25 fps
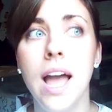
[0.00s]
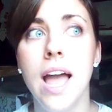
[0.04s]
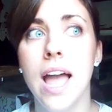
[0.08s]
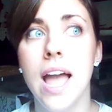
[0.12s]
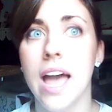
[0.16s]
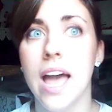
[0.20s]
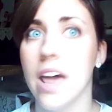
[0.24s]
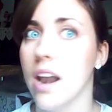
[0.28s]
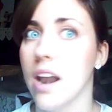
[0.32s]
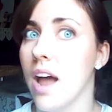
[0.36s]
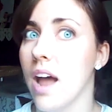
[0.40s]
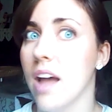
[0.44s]

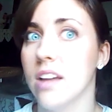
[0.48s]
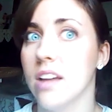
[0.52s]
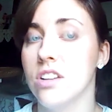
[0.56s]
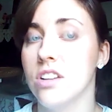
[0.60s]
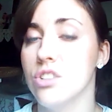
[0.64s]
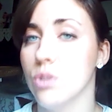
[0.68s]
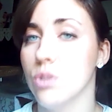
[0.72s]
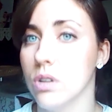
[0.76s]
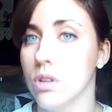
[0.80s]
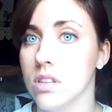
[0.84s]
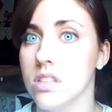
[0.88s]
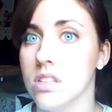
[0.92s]
and I
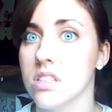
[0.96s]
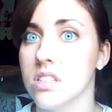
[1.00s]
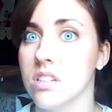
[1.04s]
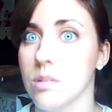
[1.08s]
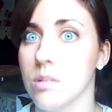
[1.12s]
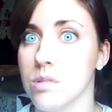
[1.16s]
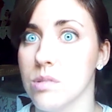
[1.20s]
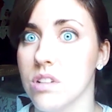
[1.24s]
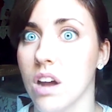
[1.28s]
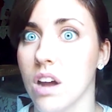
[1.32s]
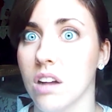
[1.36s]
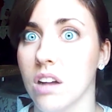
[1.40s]
enjoy the
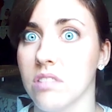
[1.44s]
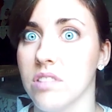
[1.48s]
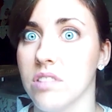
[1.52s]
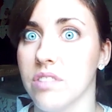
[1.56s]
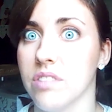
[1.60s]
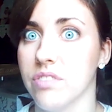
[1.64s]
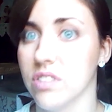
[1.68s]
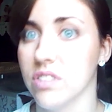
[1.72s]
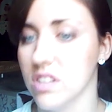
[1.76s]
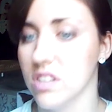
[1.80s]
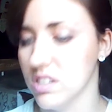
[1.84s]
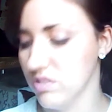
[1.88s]
cinematography
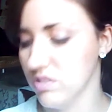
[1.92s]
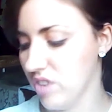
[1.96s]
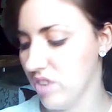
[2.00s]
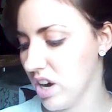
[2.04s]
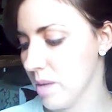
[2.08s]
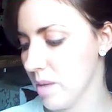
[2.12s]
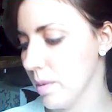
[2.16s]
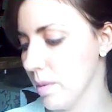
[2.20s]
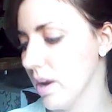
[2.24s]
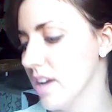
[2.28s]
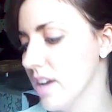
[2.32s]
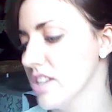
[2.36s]
for this
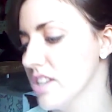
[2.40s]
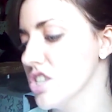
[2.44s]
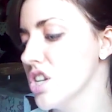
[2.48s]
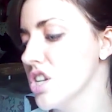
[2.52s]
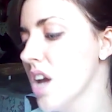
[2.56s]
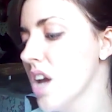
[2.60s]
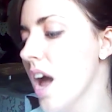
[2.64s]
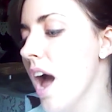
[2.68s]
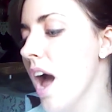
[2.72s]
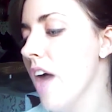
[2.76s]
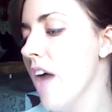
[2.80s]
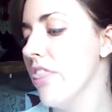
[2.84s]
very much.
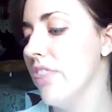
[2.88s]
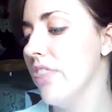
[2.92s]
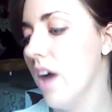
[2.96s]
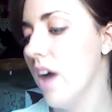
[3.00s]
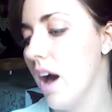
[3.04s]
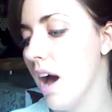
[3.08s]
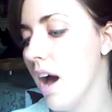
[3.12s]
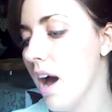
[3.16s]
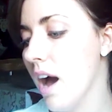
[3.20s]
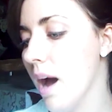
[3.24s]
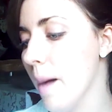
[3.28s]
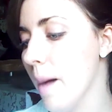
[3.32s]

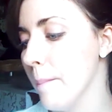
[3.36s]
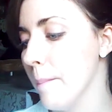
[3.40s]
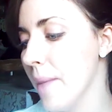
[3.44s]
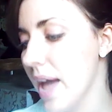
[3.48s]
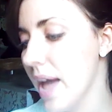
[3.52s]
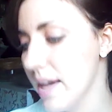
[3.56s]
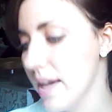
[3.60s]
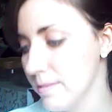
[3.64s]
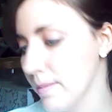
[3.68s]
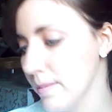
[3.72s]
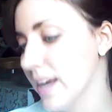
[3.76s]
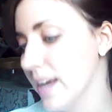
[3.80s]

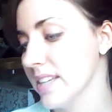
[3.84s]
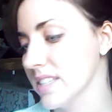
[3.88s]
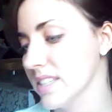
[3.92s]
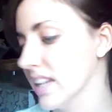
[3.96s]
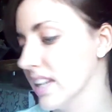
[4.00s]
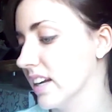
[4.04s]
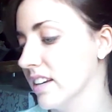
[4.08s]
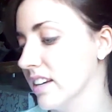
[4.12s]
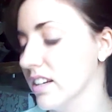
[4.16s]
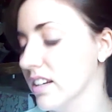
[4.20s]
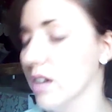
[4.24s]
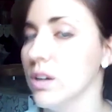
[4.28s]
And my
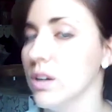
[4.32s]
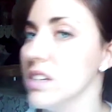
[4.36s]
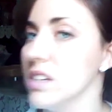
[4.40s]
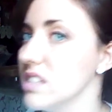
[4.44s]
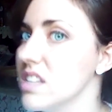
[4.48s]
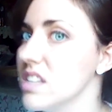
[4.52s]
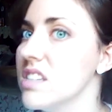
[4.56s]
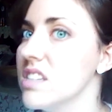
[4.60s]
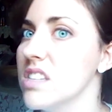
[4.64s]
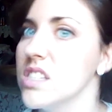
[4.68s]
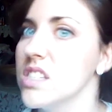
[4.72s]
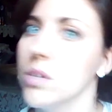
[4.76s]
second note is
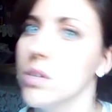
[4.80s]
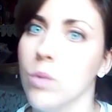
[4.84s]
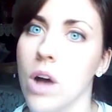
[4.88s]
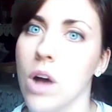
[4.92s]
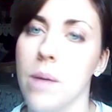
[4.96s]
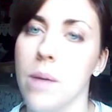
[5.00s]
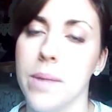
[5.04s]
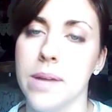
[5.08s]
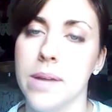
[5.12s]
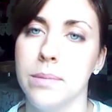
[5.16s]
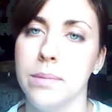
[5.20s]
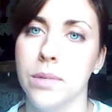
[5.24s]
this is a
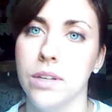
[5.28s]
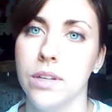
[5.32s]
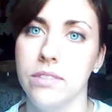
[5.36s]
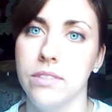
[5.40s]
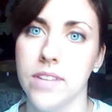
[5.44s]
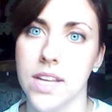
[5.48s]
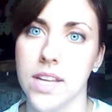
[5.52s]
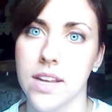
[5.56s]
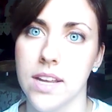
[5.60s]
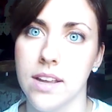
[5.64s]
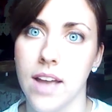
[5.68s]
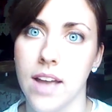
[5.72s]
well-made
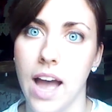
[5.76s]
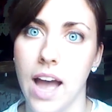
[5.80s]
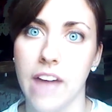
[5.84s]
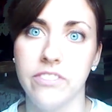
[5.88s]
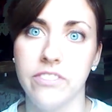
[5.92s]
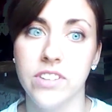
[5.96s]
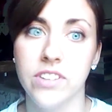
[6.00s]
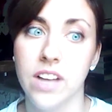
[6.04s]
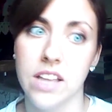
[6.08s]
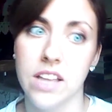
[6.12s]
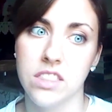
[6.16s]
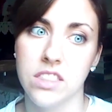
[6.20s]
movie. I
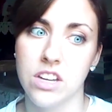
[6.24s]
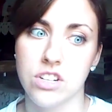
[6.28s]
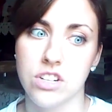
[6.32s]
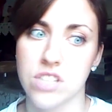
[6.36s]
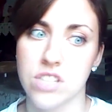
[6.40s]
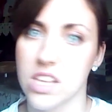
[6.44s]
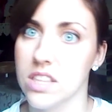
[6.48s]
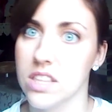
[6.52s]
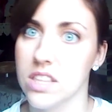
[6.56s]
feel like there's